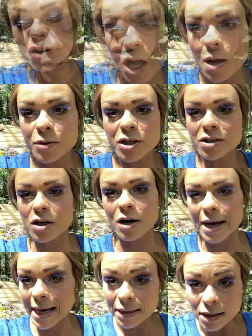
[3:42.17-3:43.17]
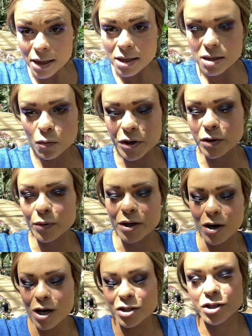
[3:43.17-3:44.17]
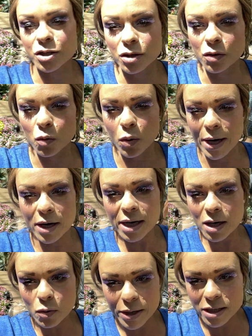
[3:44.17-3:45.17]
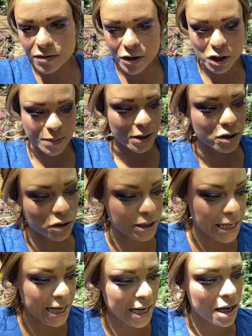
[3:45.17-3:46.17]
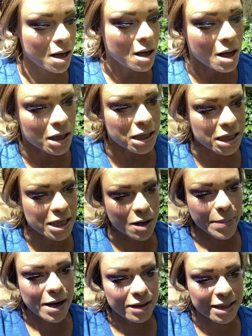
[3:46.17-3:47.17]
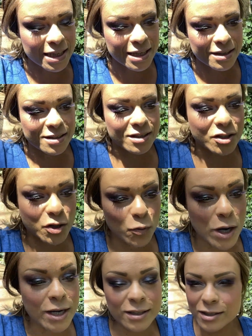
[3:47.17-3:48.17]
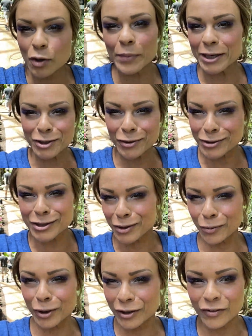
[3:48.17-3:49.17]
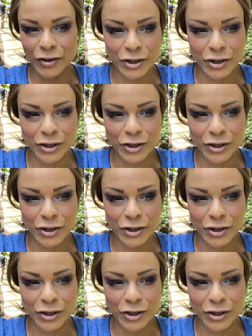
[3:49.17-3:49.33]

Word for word: options are endless with regard to wearing wigs for your special day, the thing about it is, is you want to still make sure it's going to work for